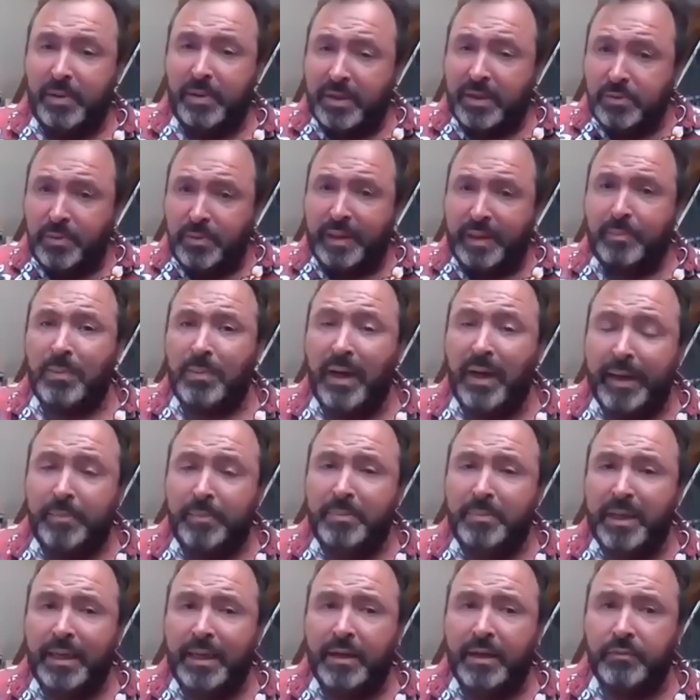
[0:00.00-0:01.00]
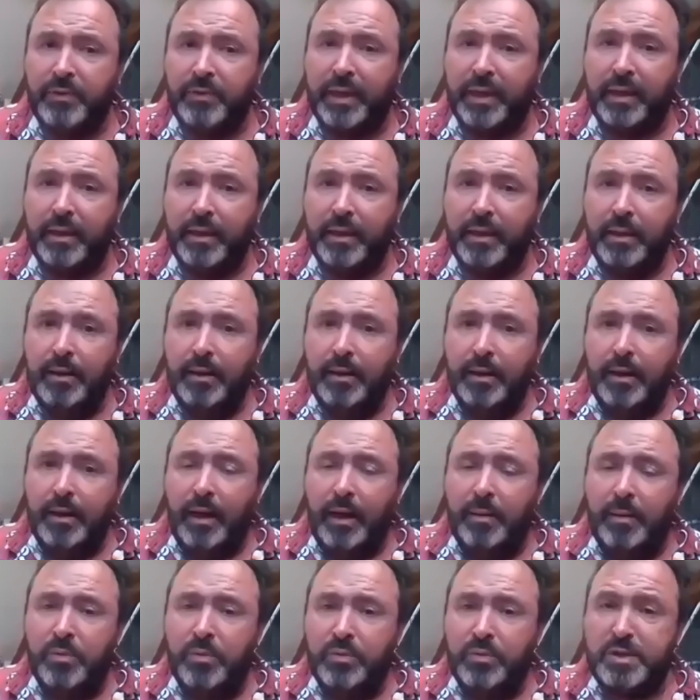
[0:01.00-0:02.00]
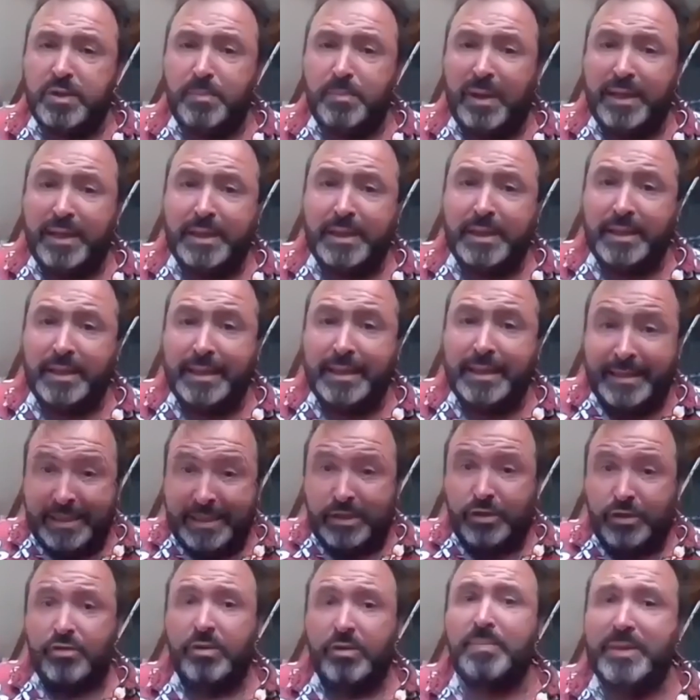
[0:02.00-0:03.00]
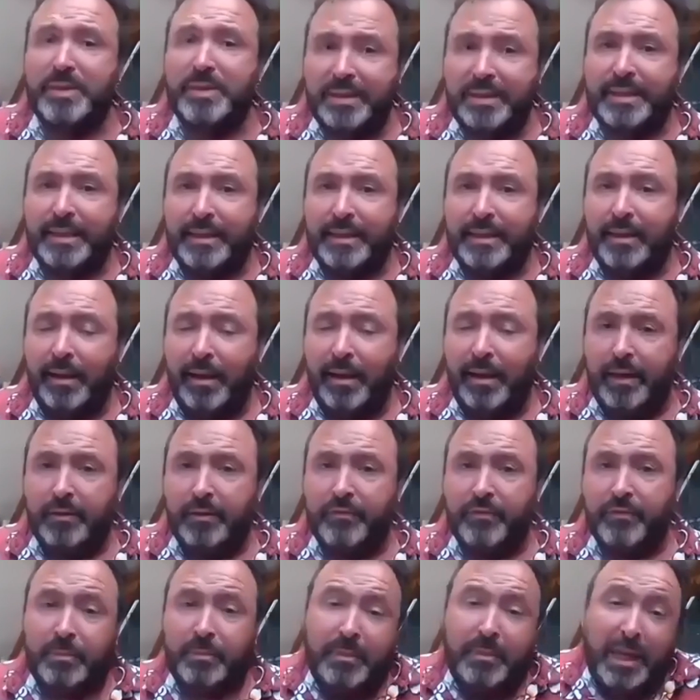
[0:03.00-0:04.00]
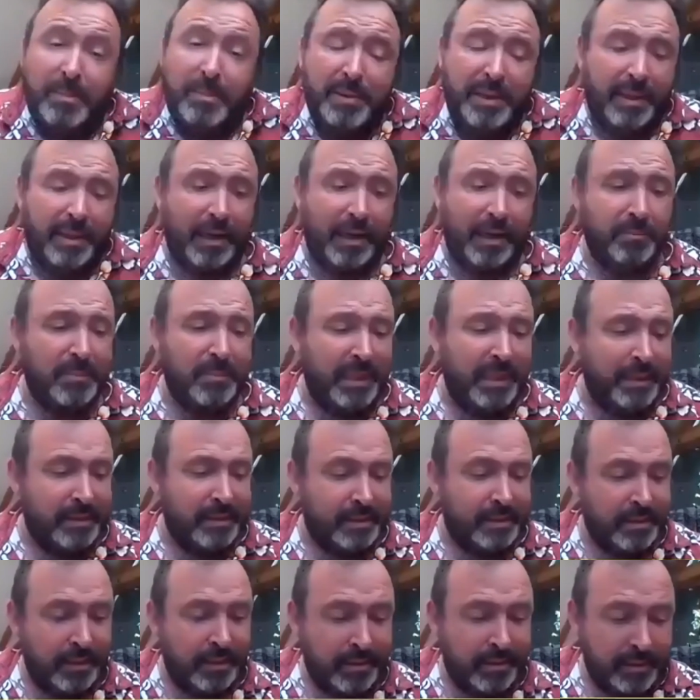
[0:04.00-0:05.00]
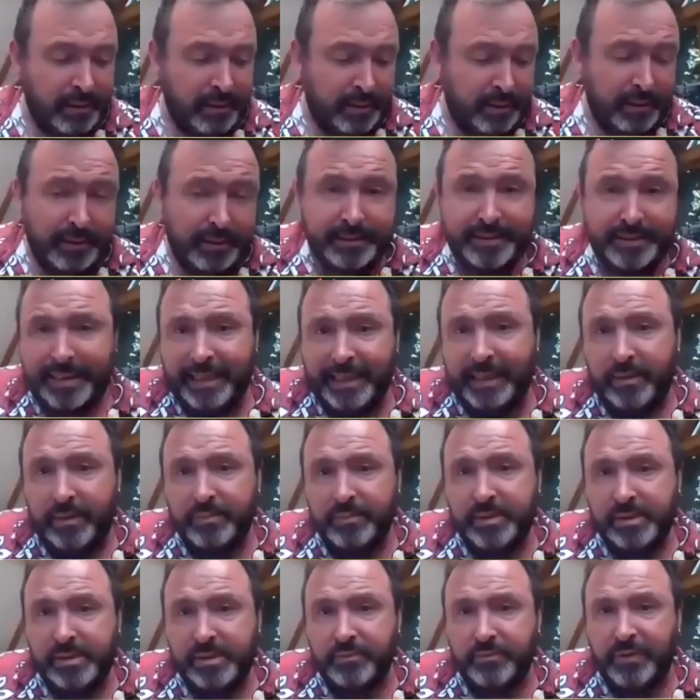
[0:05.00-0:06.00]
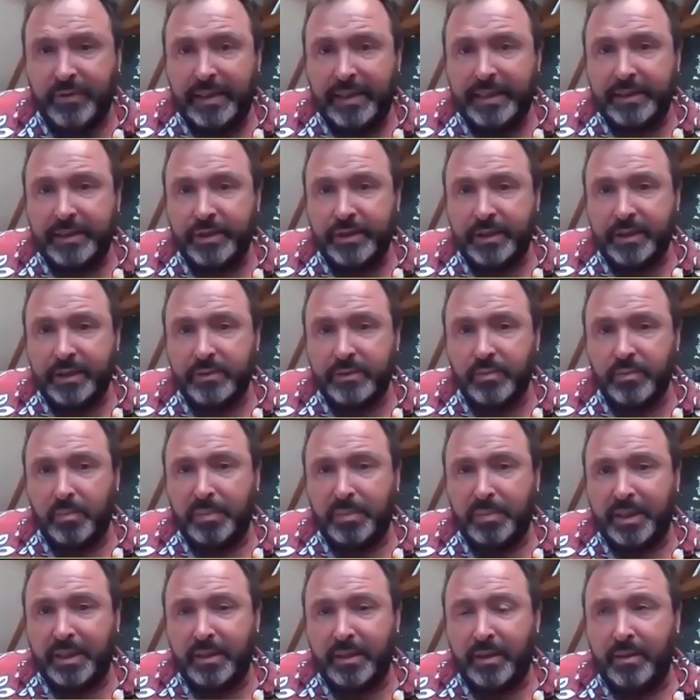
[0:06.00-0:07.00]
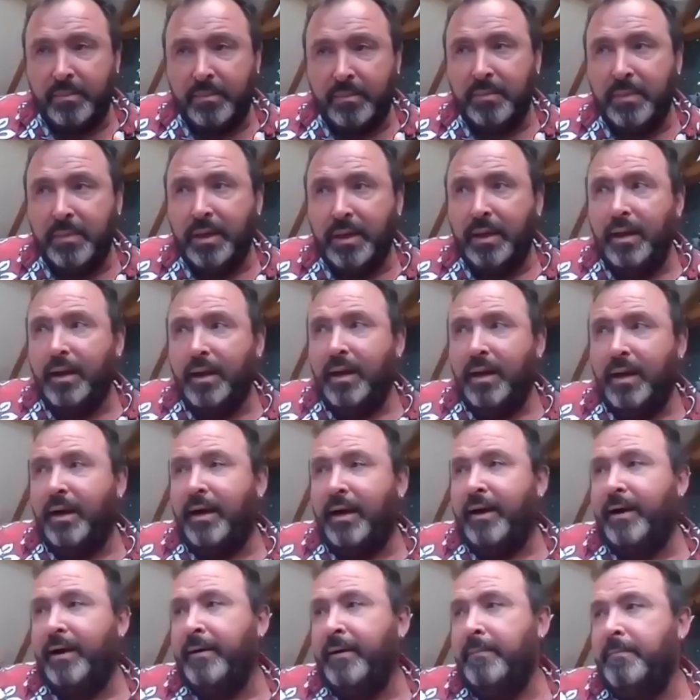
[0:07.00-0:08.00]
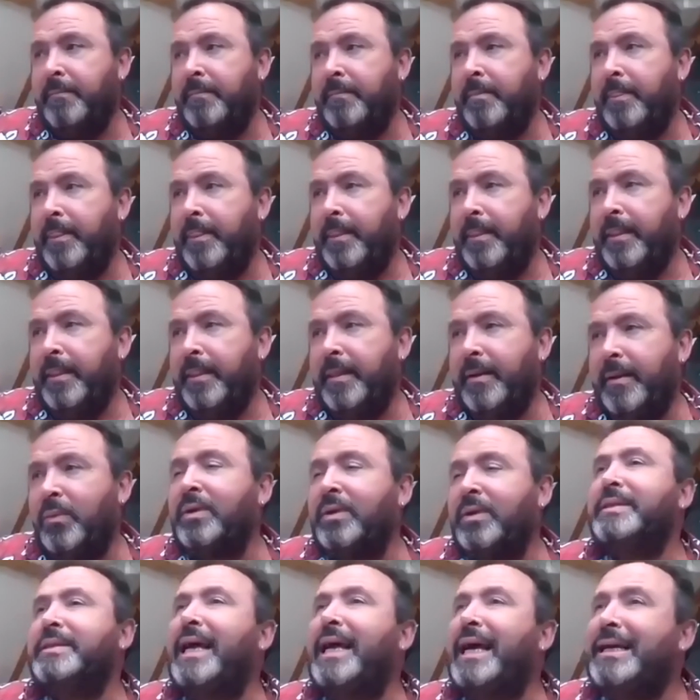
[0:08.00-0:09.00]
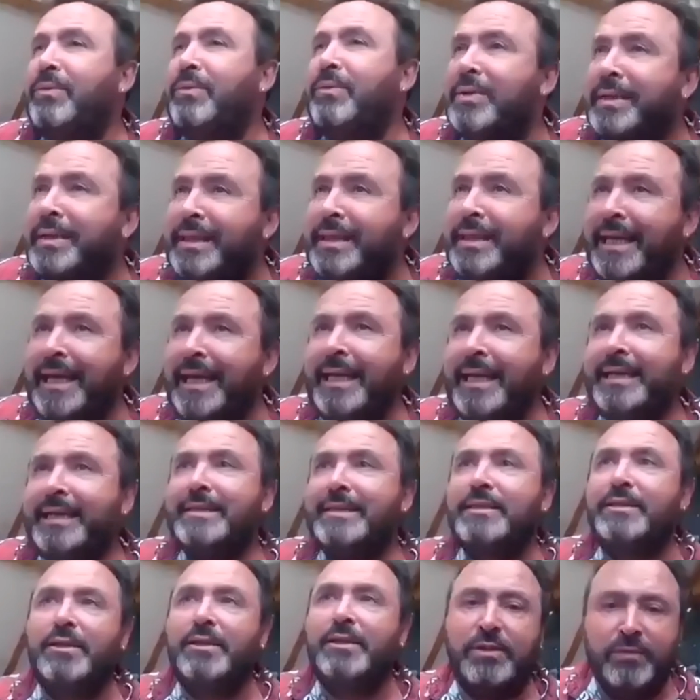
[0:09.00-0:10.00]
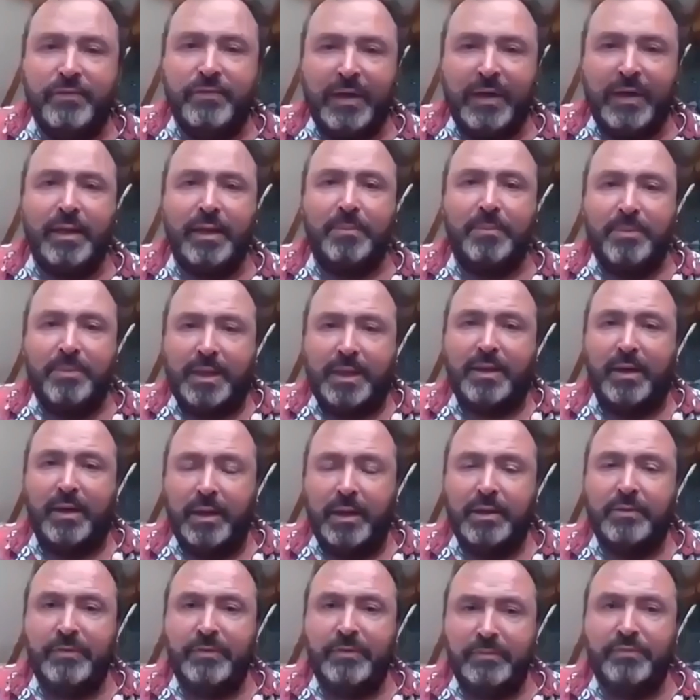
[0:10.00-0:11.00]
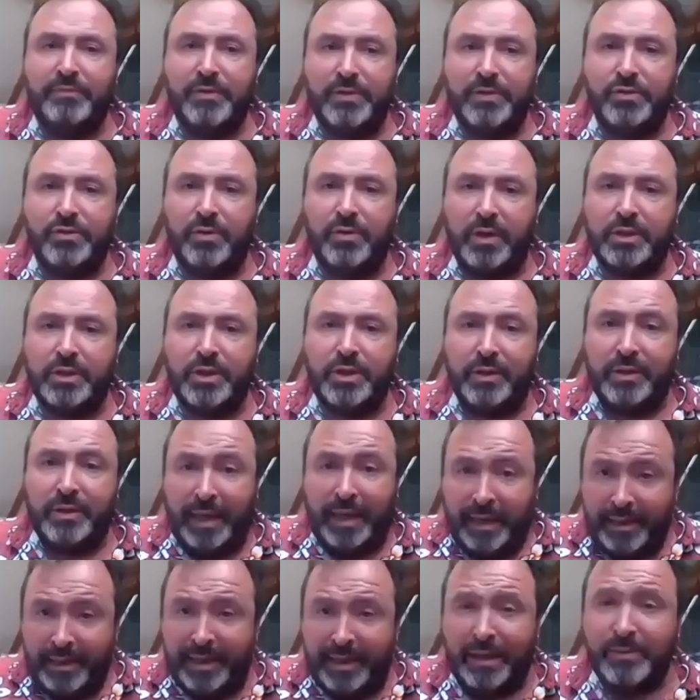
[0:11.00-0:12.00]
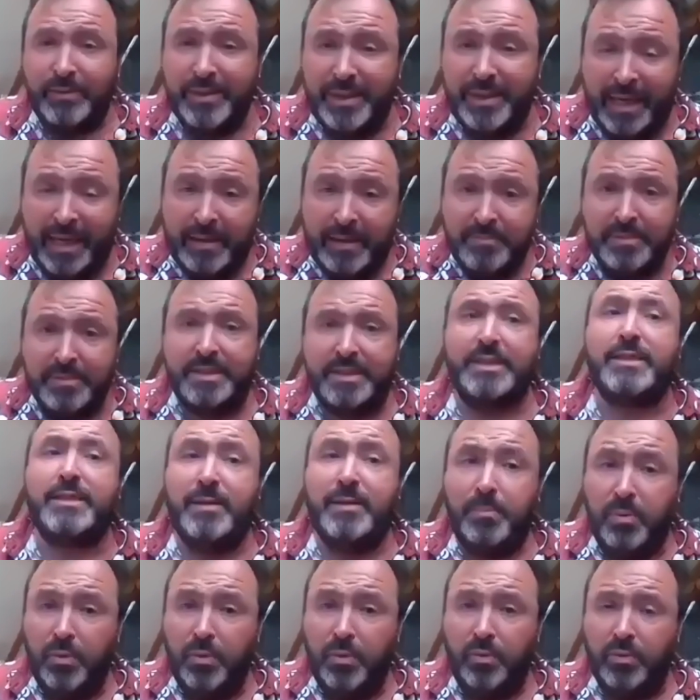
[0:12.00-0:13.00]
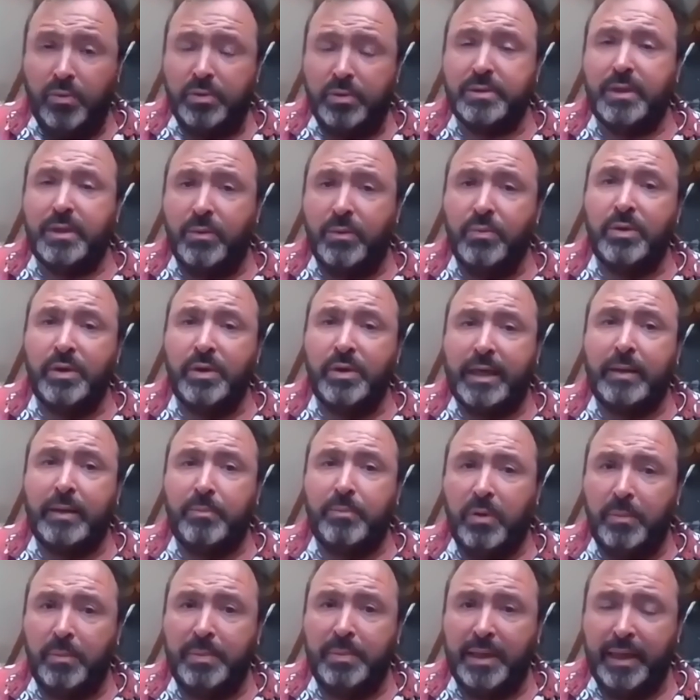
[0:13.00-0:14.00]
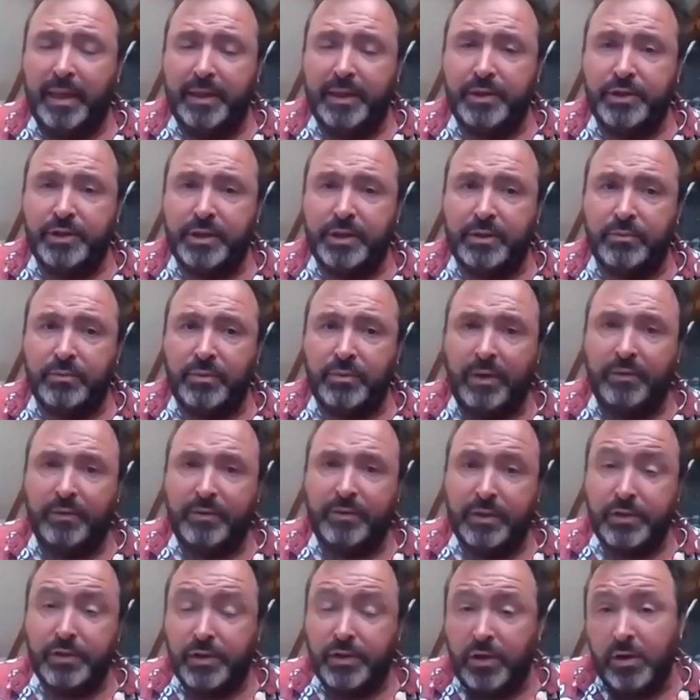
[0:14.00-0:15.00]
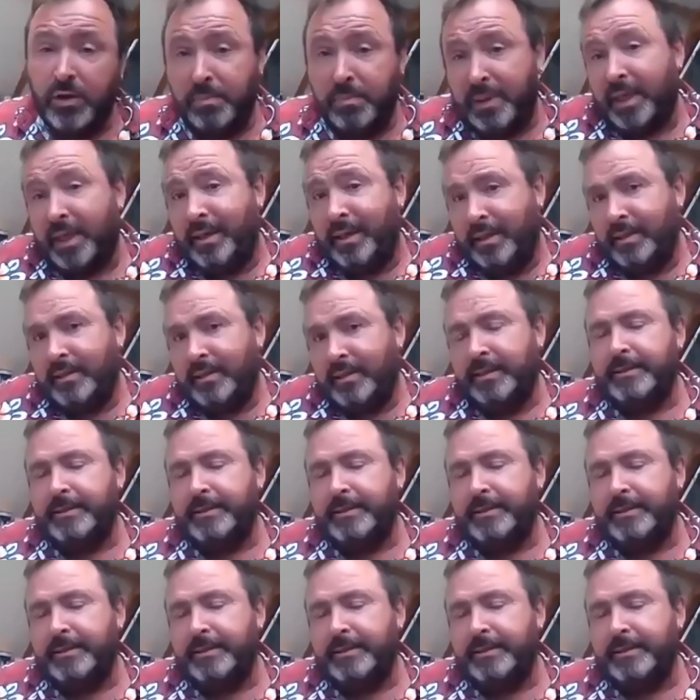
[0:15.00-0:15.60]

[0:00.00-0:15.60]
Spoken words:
Perhaps we might be living a more spatially distributed life. And maybe that means that towns and villages will become, will need to develop the kind of infrastructure that allows them to support a working population, rather than assuming,